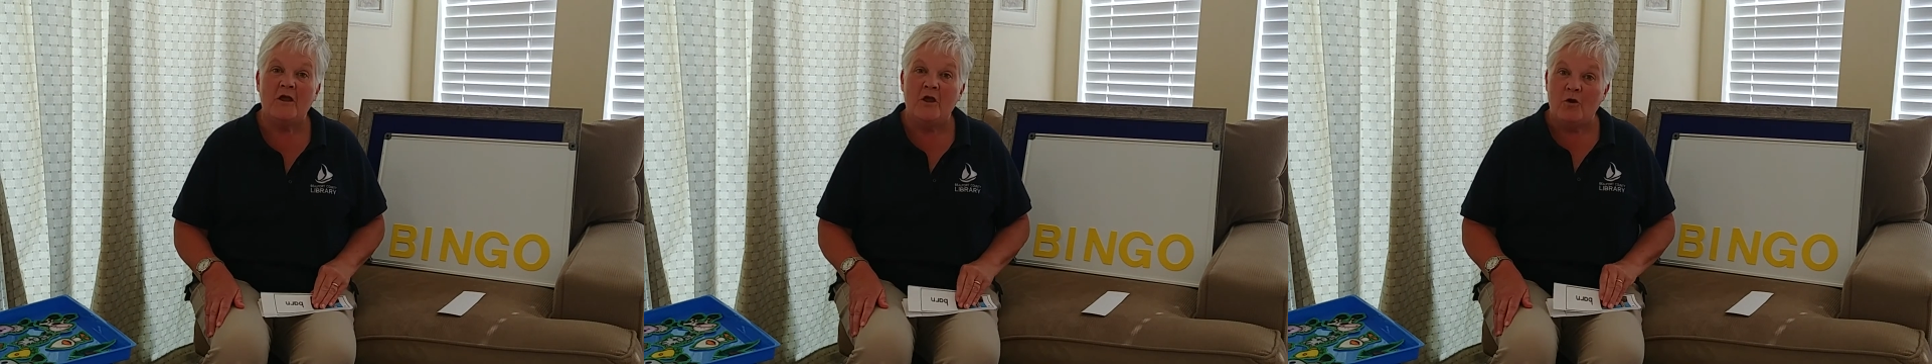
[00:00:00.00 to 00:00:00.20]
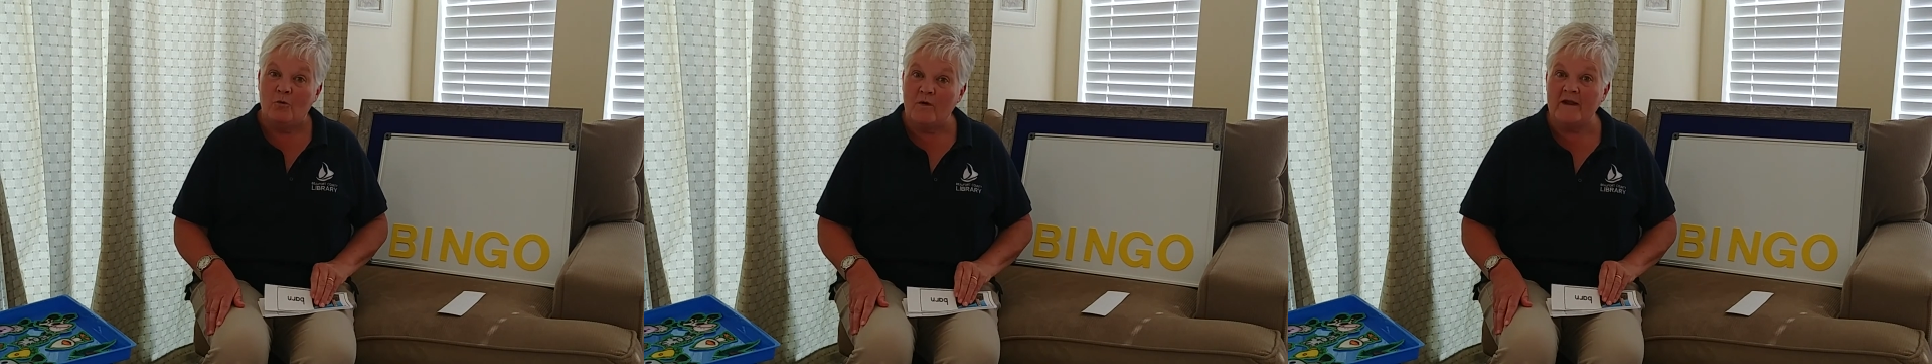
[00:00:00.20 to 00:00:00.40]

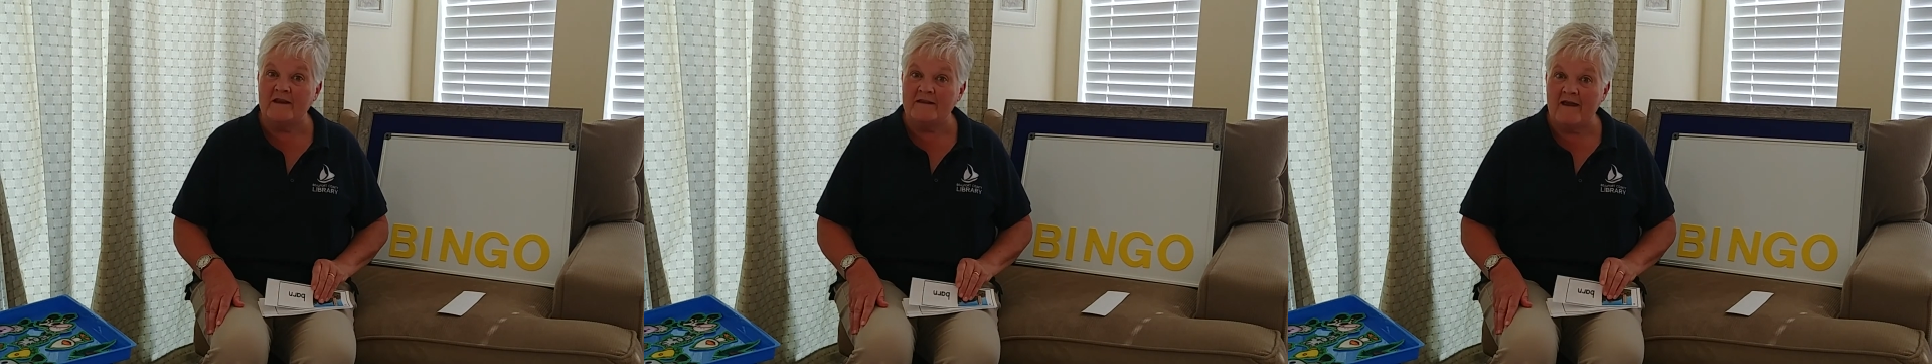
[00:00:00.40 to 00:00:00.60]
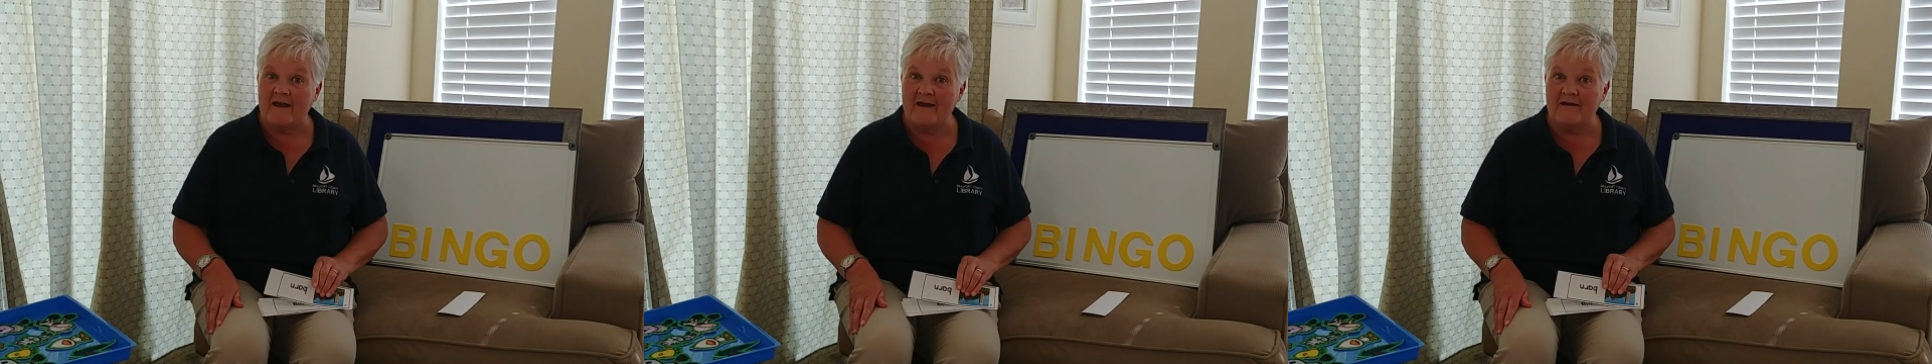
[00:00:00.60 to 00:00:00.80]
When
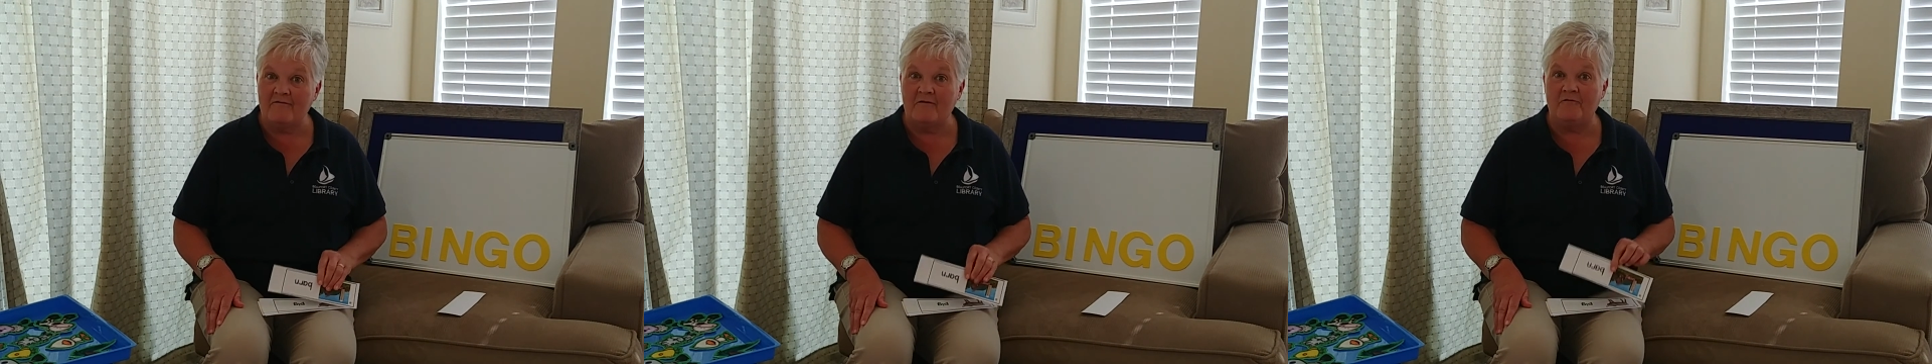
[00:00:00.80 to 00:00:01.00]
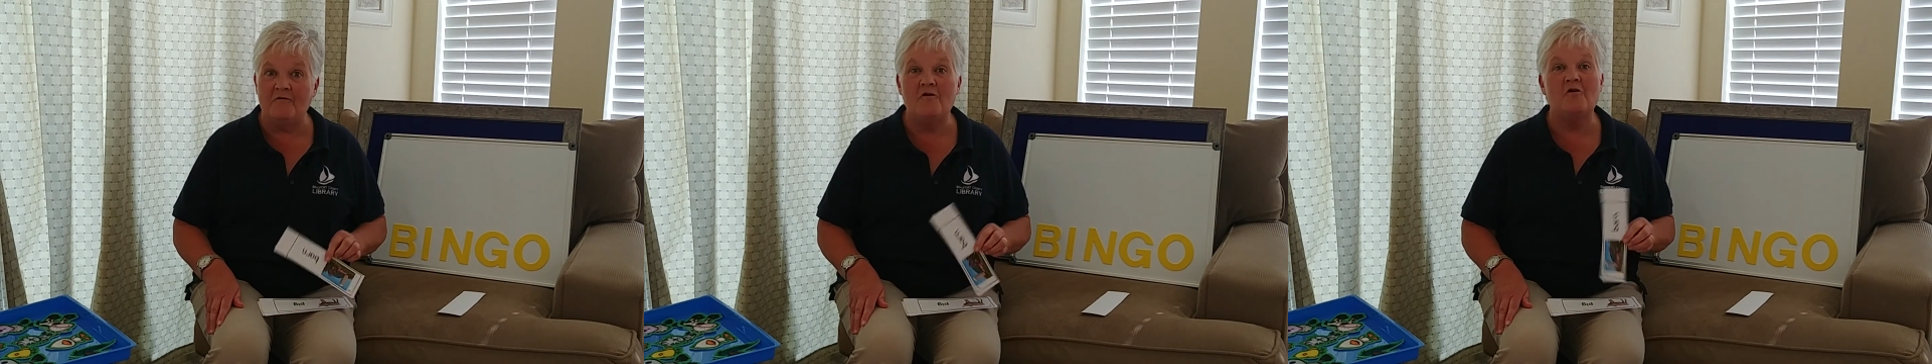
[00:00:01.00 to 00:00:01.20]
you have
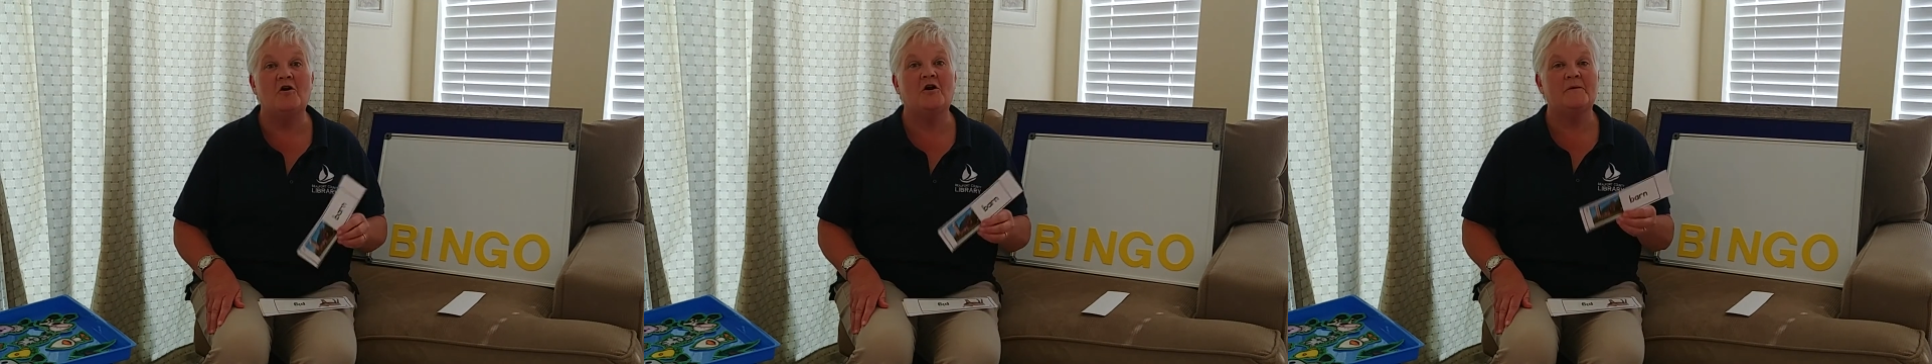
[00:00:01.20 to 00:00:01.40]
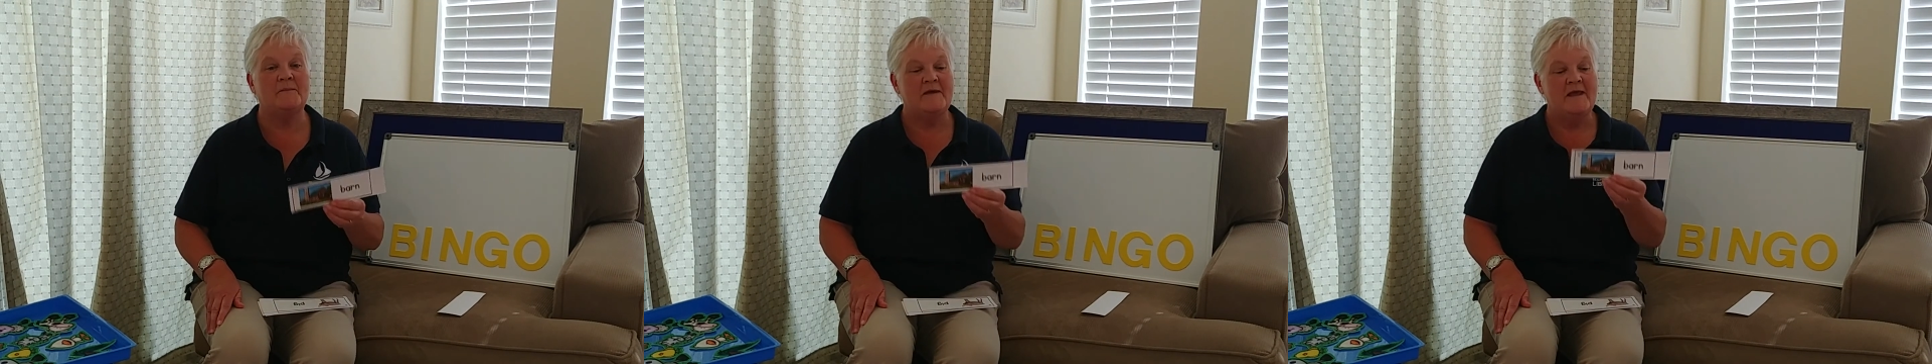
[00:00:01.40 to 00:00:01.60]
a
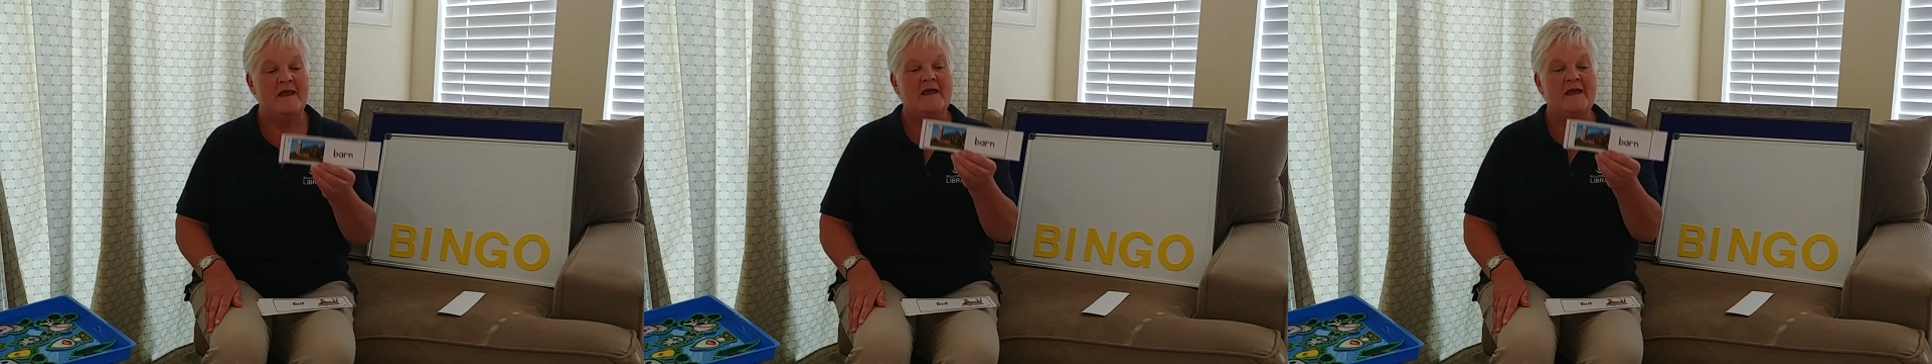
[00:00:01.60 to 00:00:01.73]
farm,